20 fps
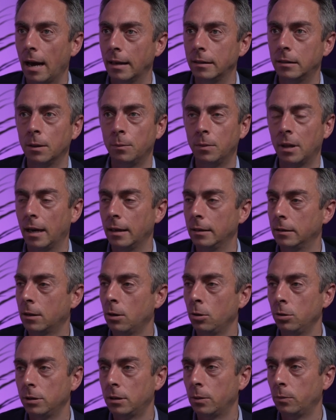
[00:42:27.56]
And some of that is
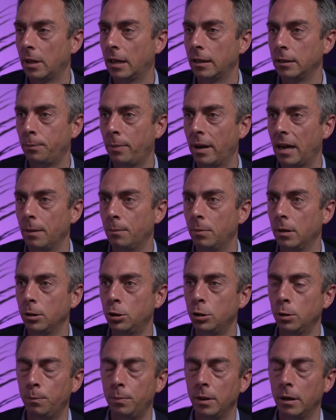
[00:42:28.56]
good and some of that is bad, but it
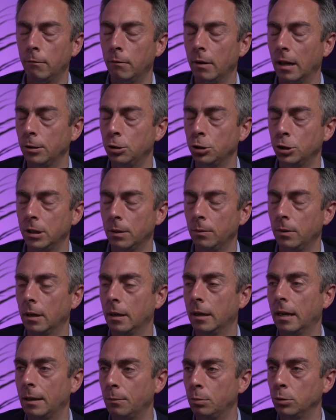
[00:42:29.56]
should be a relationship that
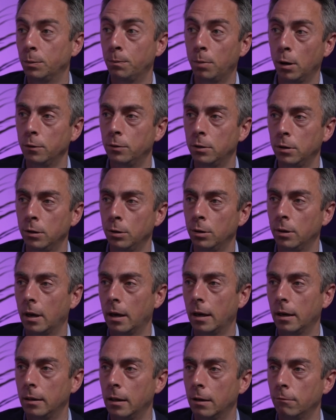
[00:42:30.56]
enables both to do
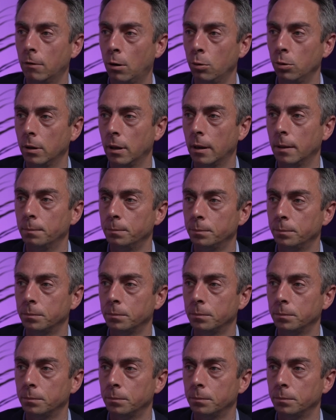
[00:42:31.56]
their role in that.